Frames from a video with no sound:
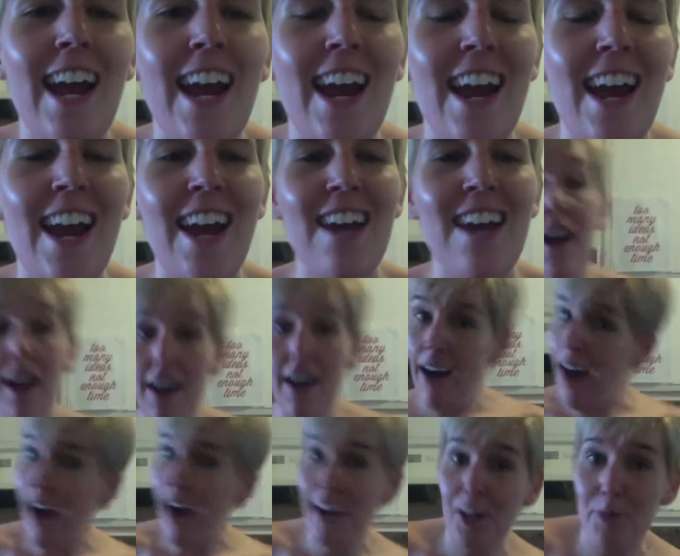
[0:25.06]
an
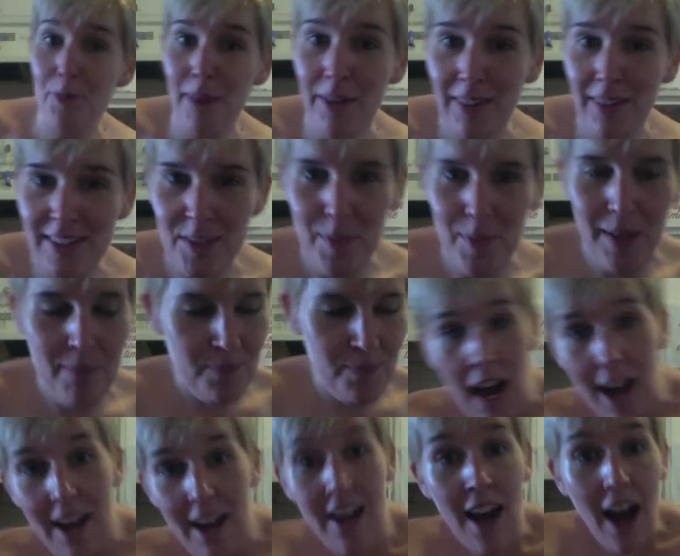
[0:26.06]
Ironman recipe.
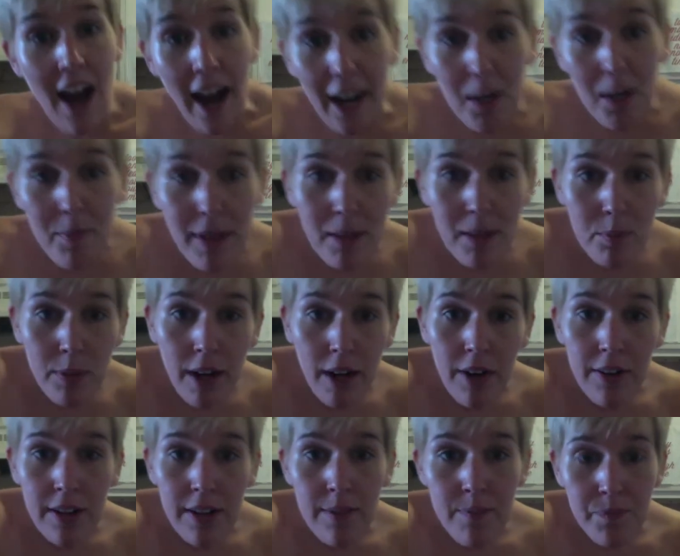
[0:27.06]
Ironman
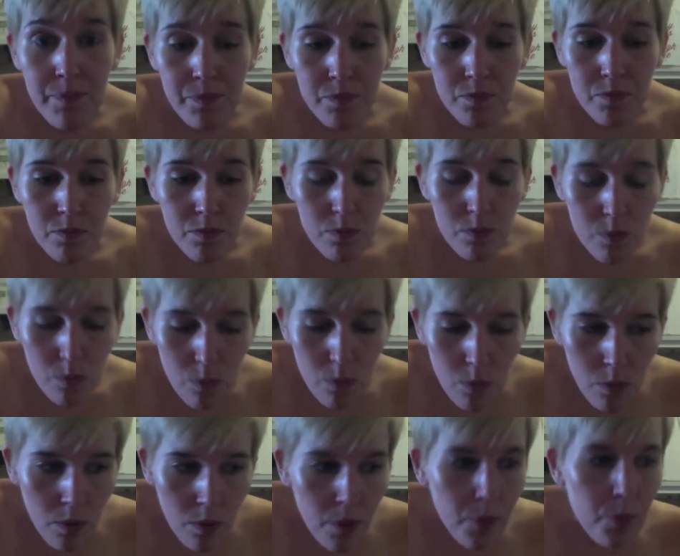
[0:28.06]
brownie
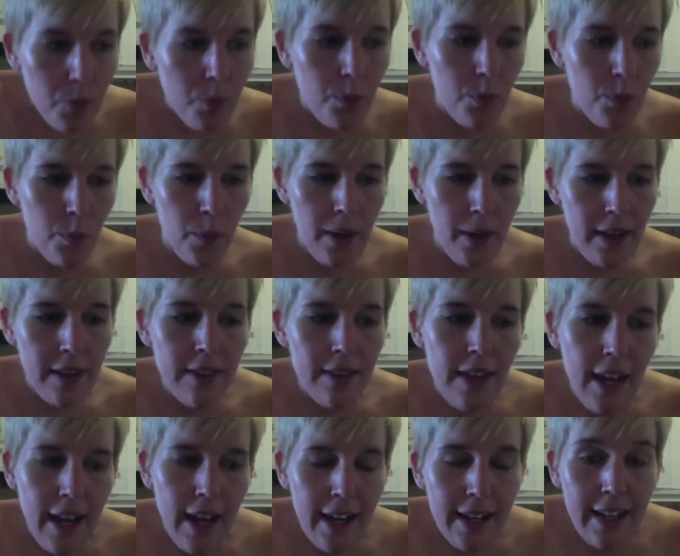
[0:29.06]
with
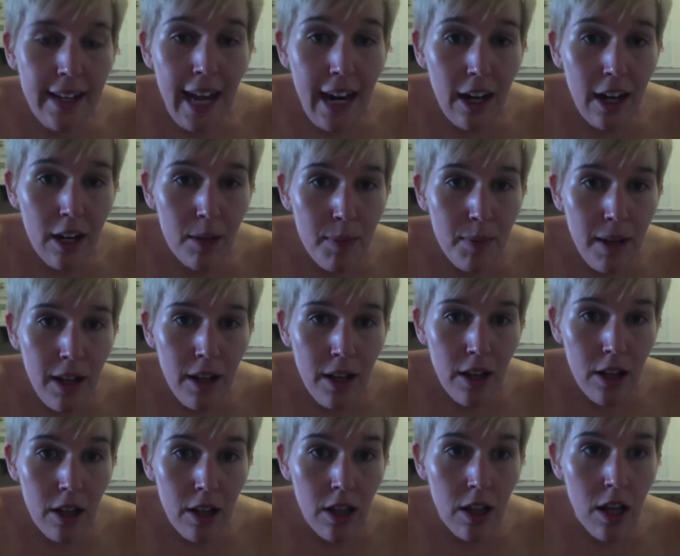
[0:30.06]
a
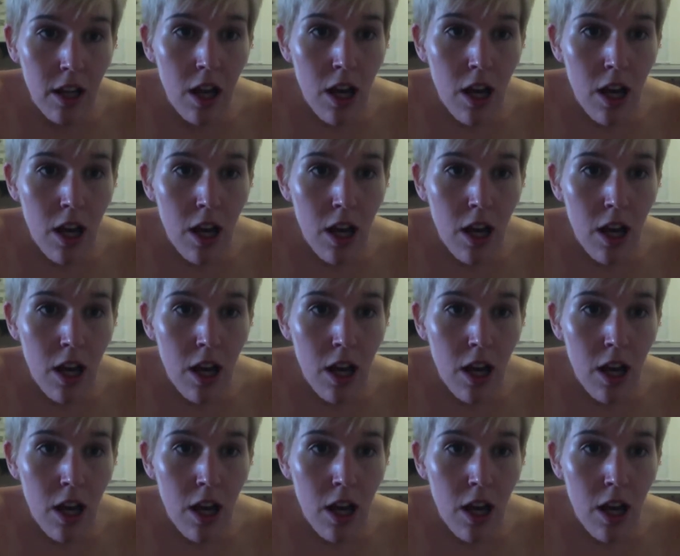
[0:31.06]
caramel